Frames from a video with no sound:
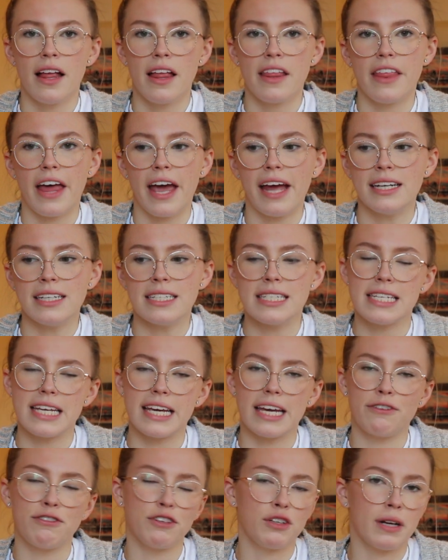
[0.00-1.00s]
Then,
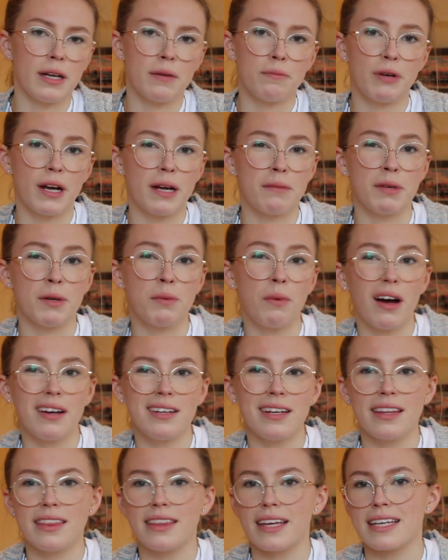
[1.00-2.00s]
say if you're in primary
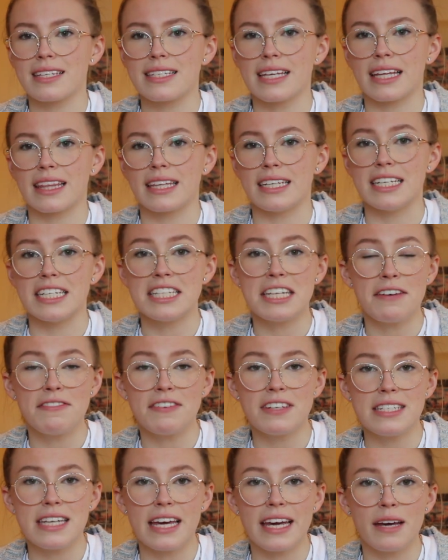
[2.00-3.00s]
one, things like the
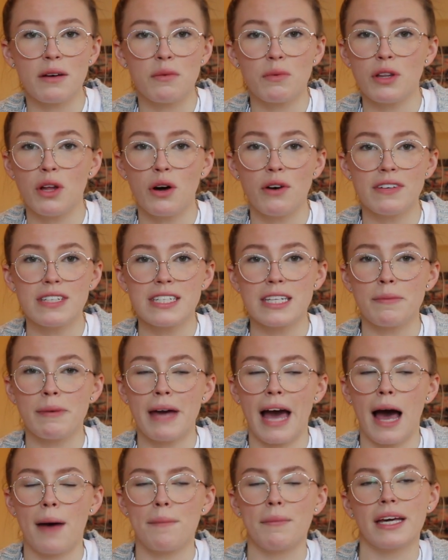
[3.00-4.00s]
Nativity will obviously be
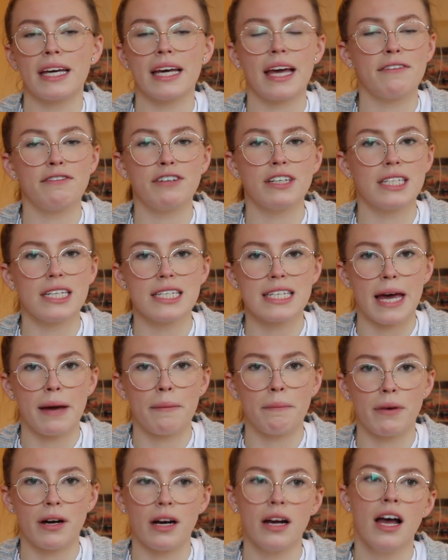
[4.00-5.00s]
happening every
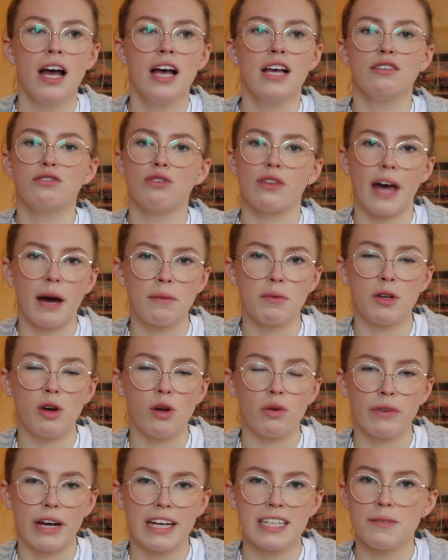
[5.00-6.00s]
December, so that would
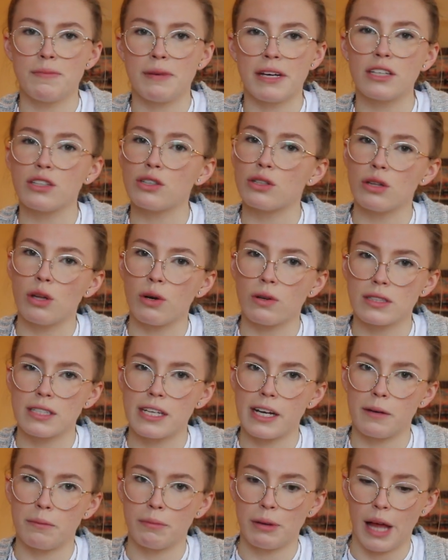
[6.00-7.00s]
already be in your
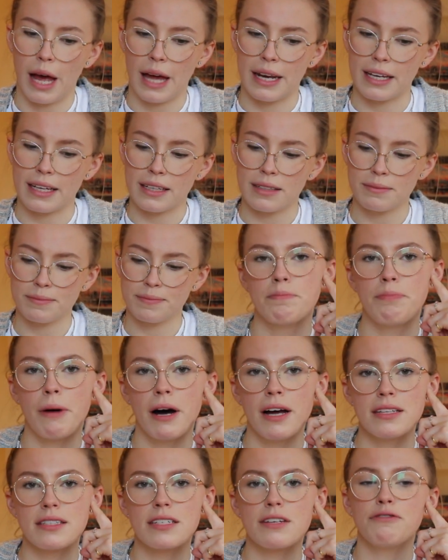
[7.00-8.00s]
long-term planning.
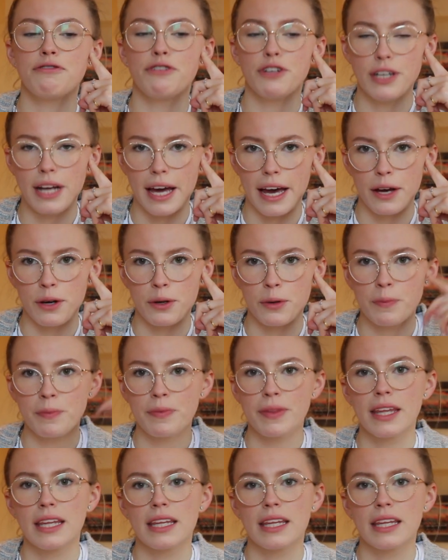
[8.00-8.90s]
But for now,